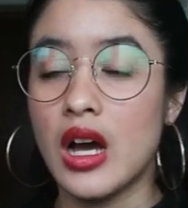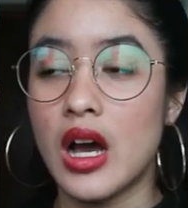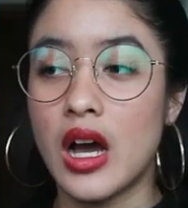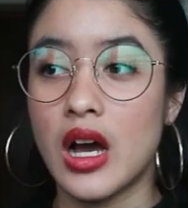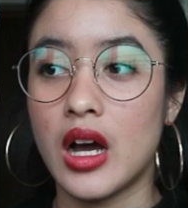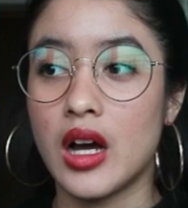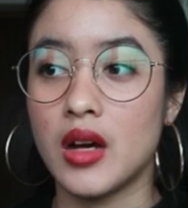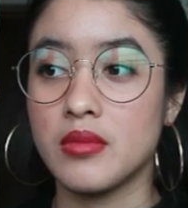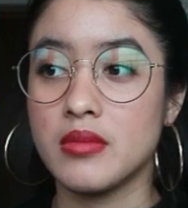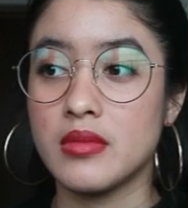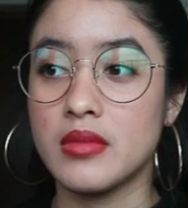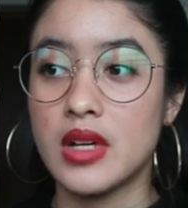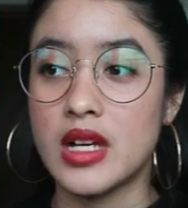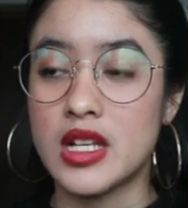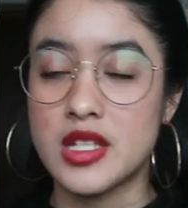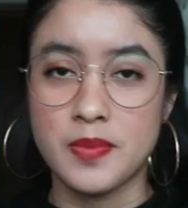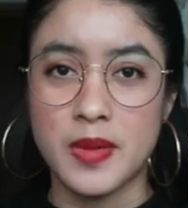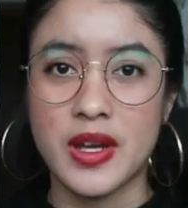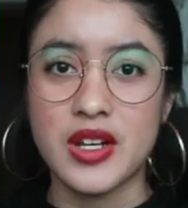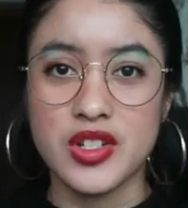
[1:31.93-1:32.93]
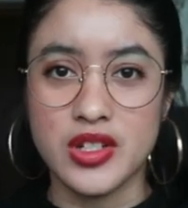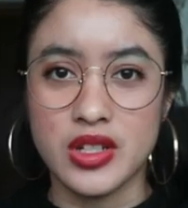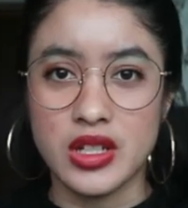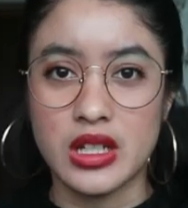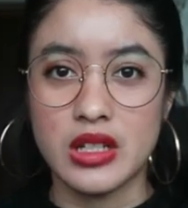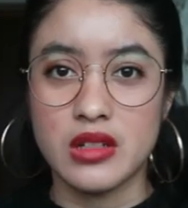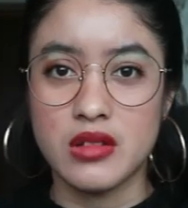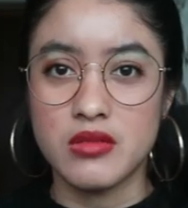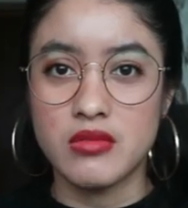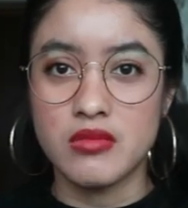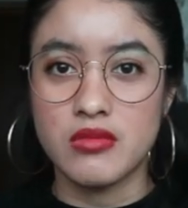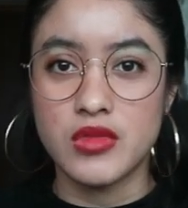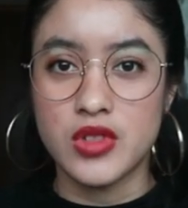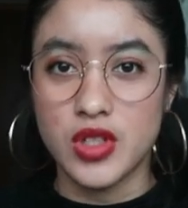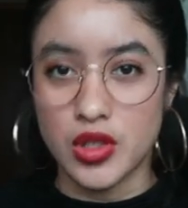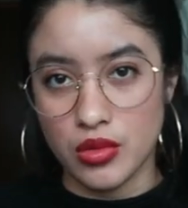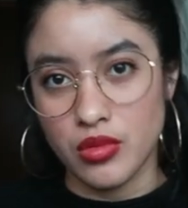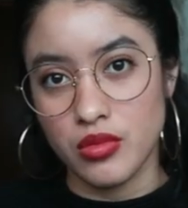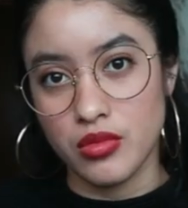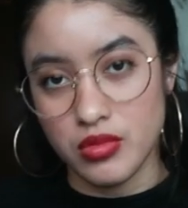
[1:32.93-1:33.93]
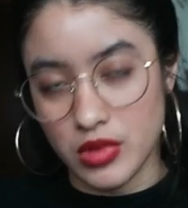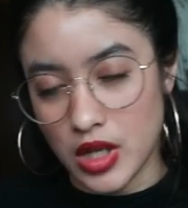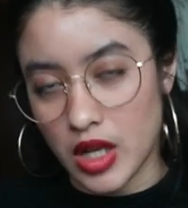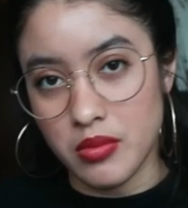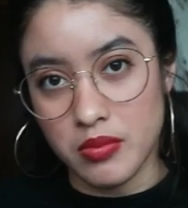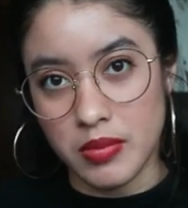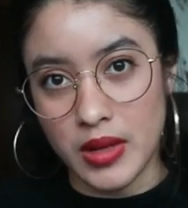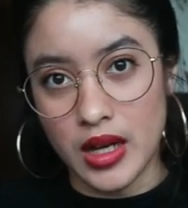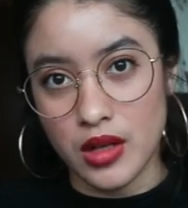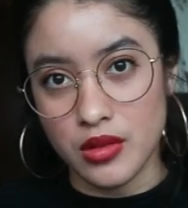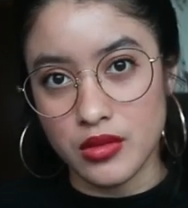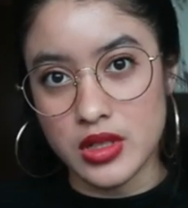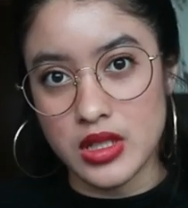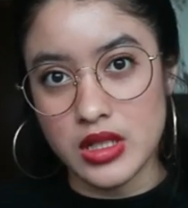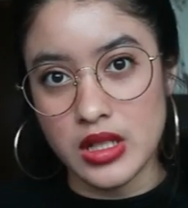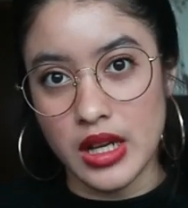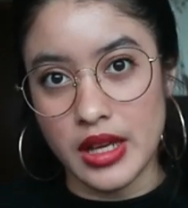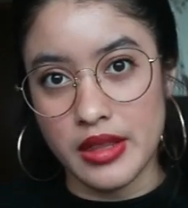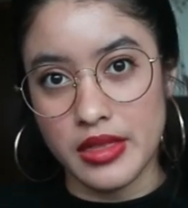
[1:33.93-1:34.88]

especially to Radboud.